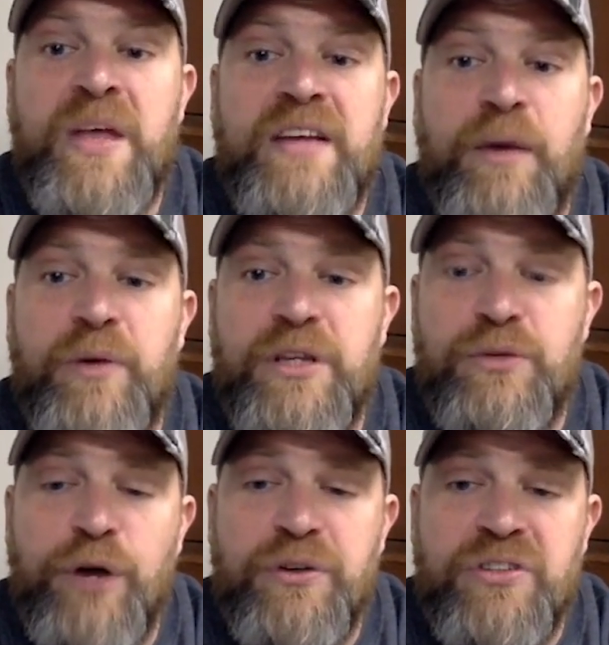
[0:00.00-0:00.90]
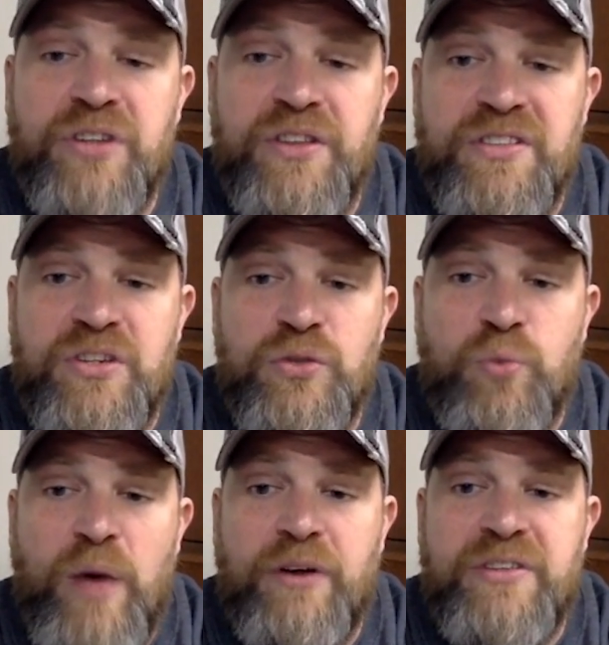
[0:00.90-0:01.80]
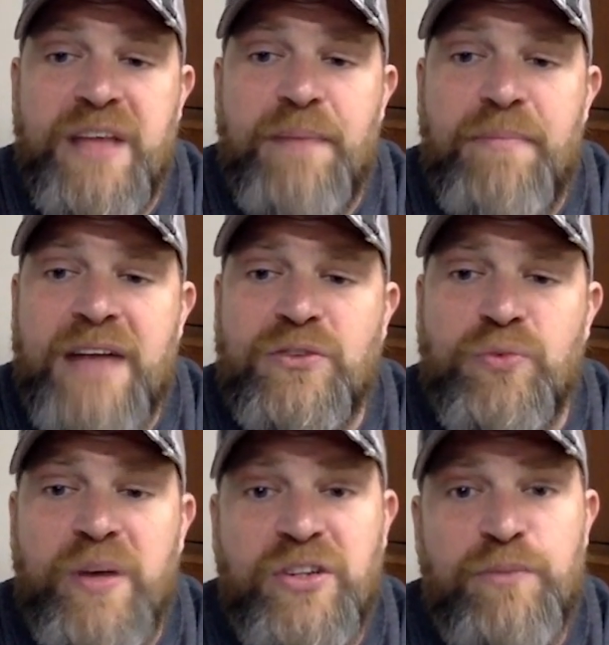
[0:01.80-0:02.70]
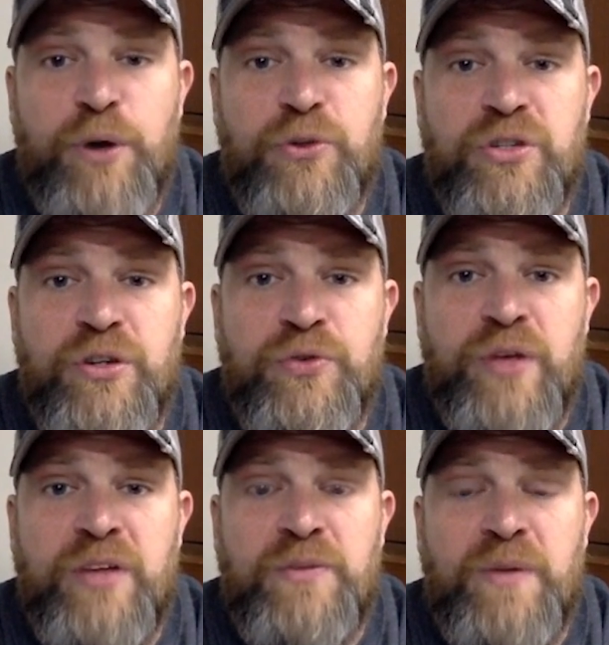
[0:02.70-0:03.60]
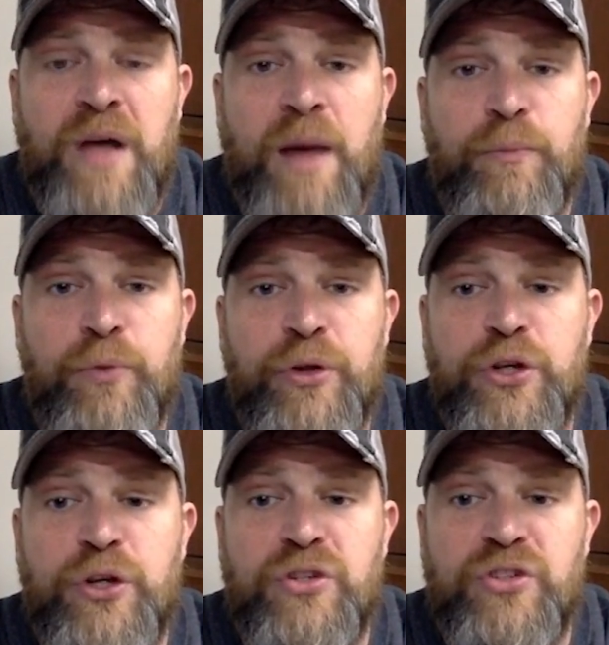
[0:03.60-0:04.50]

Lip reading: Now, what you notice on this as well is that Matt's range of motion is really good.